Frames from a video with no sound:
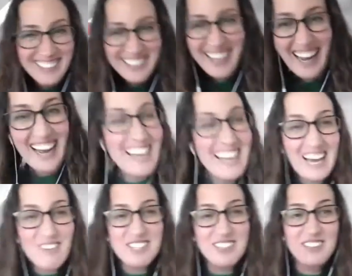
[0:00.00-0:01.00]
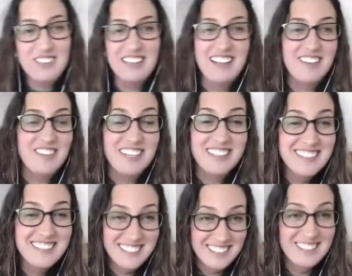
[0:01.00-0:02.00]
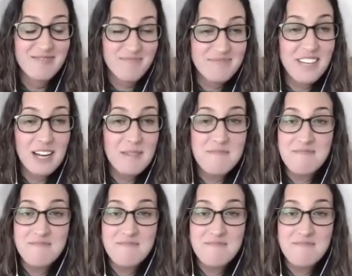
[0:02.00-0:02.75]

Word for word: I absolutely love it. Yeah, I'm